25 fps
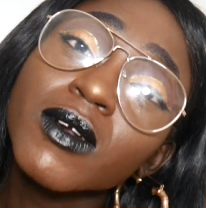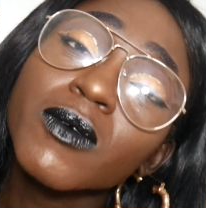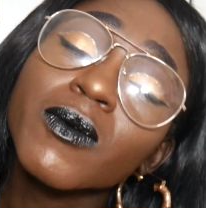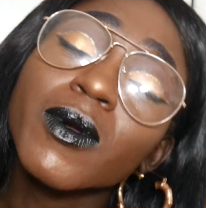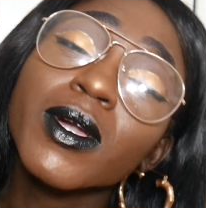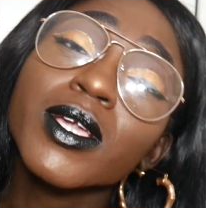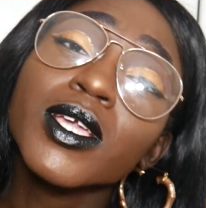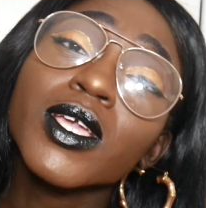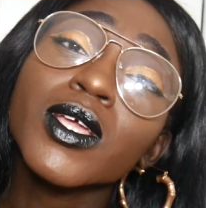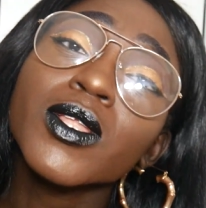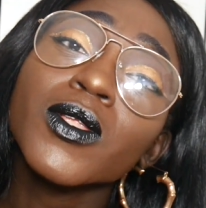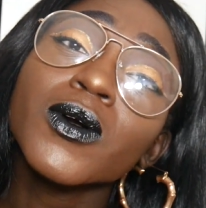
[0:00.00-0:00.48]

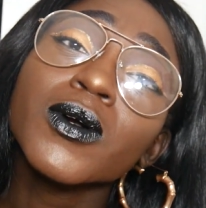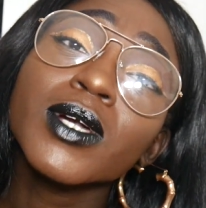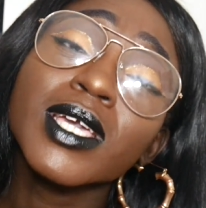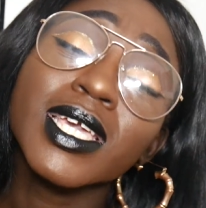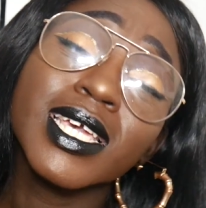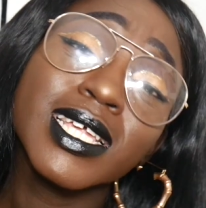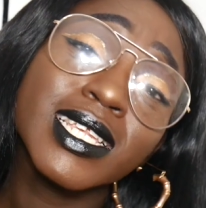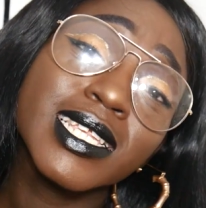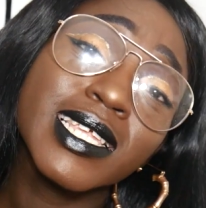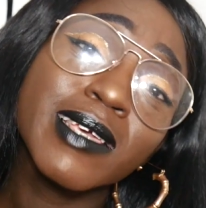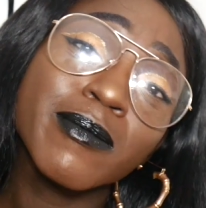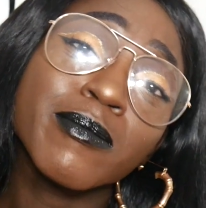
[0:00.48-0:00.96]
When you look
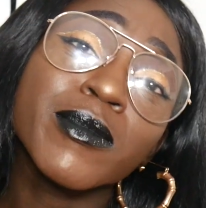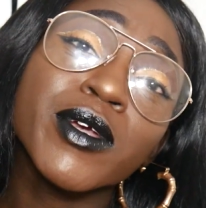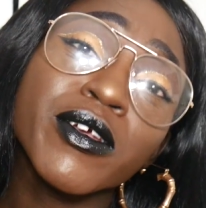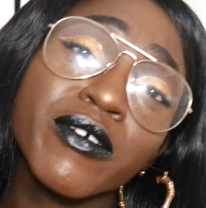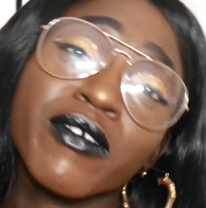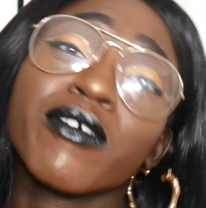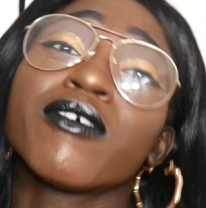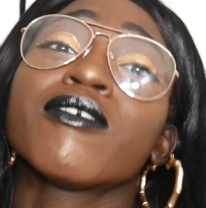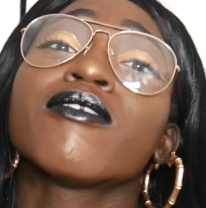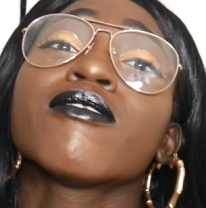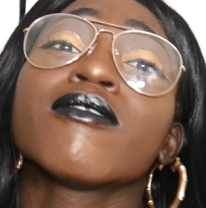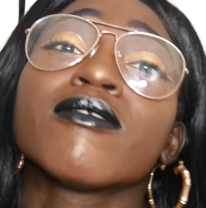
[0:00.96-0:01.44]
in the
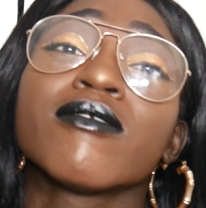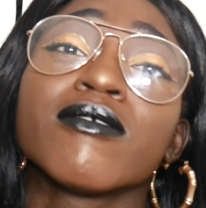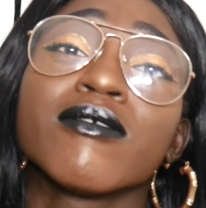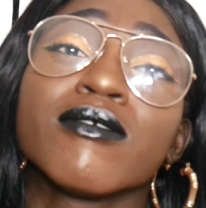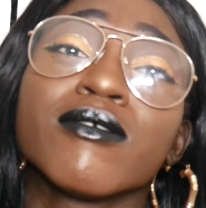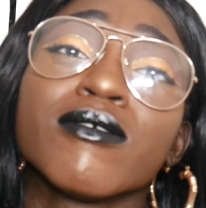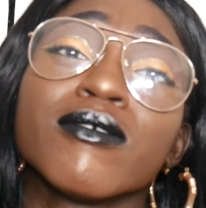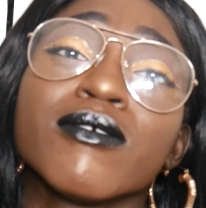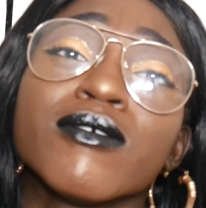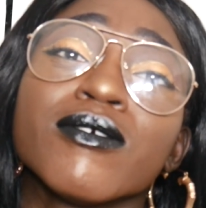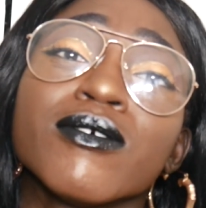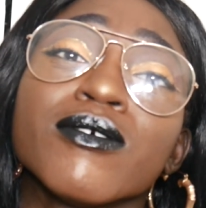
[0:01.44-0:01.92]
mirror,
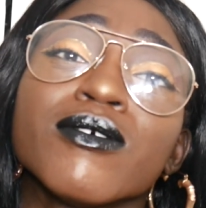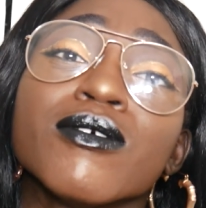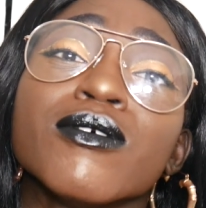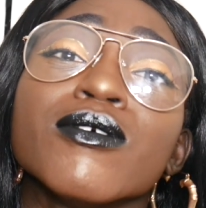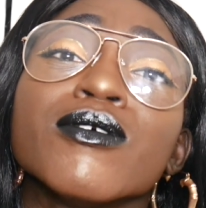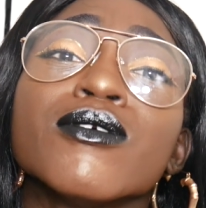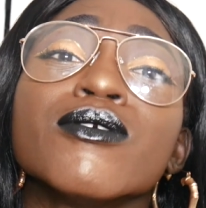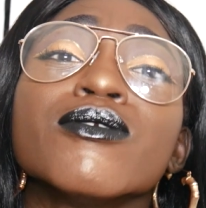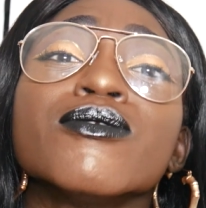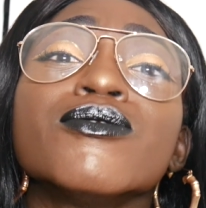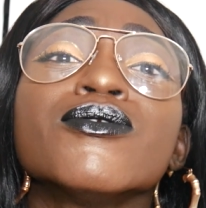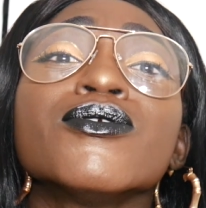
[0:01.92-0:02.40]

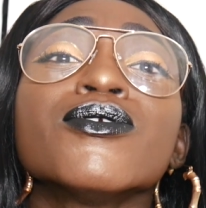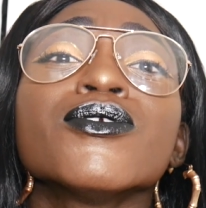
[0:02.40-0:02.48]
do